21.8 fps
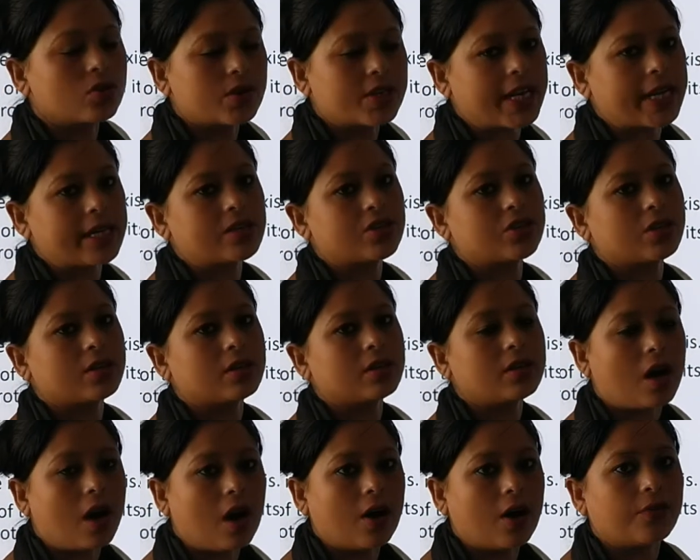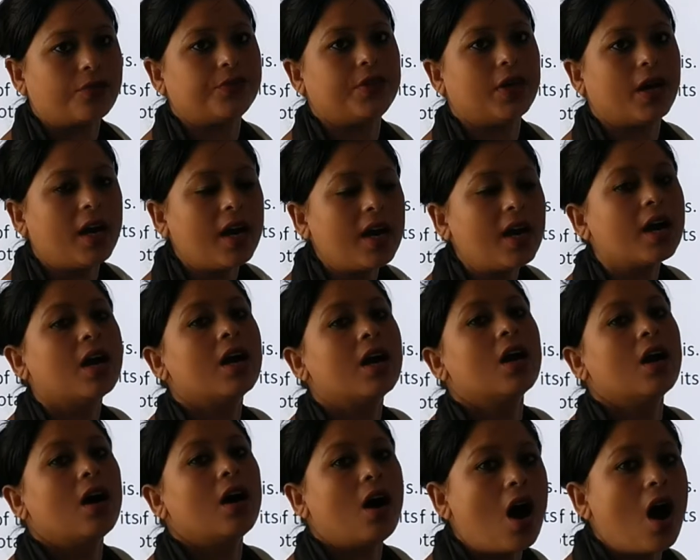rotation of the
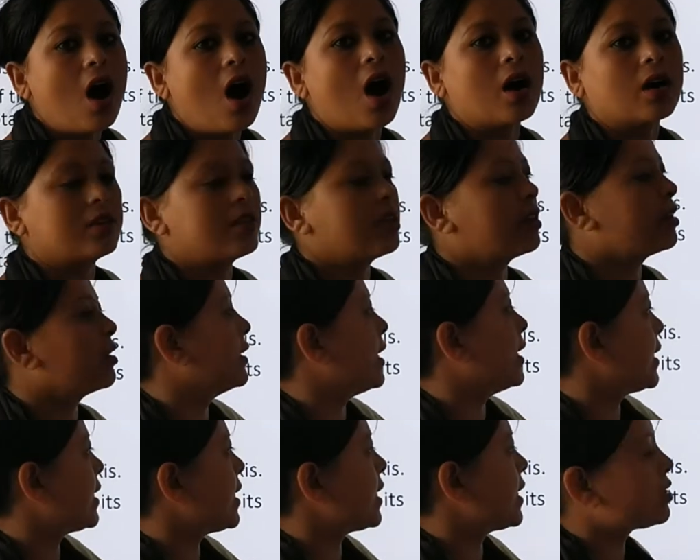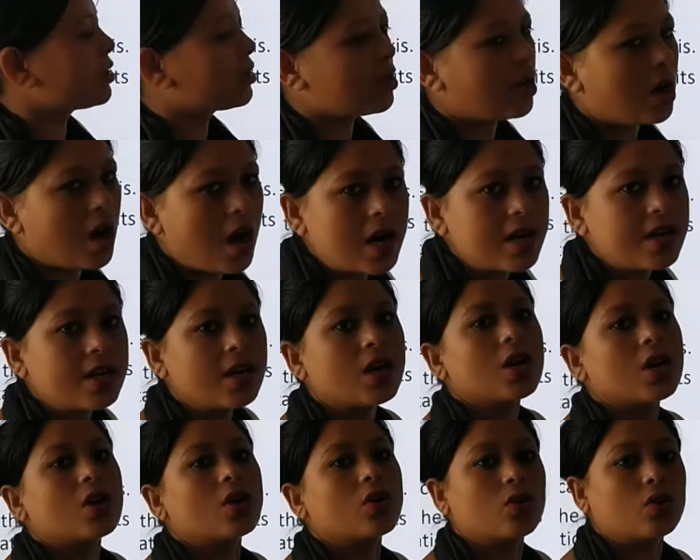earth. That is called
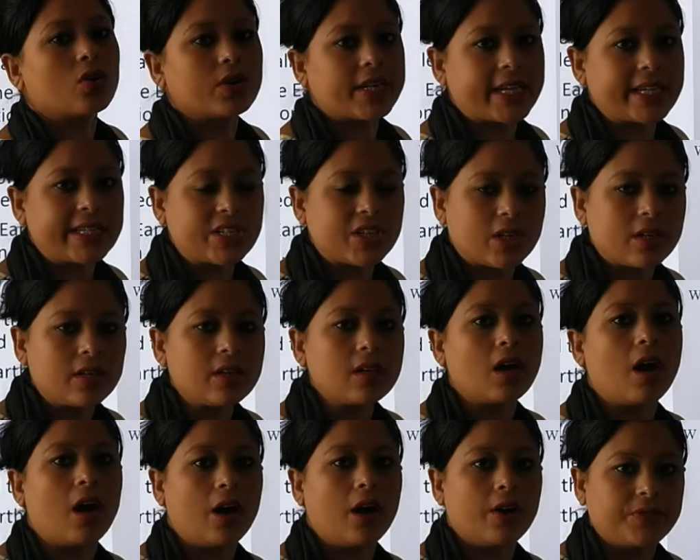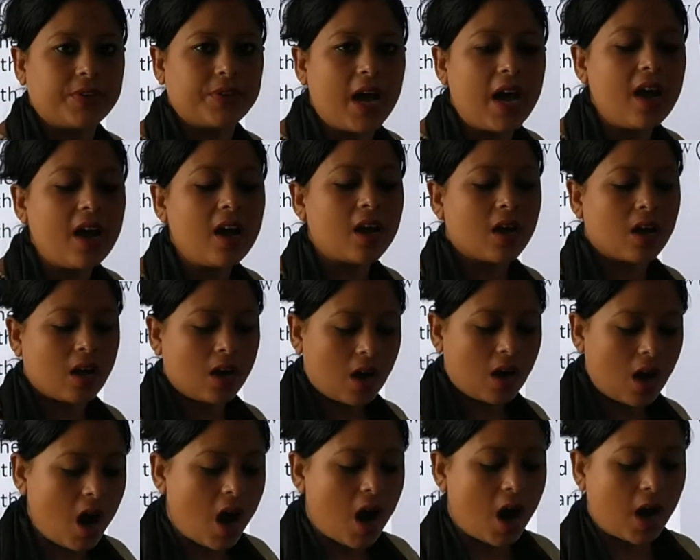rotation of the
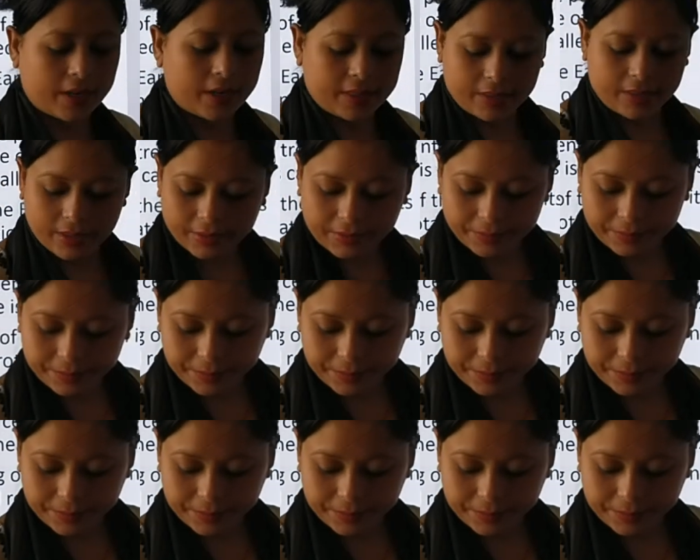earth.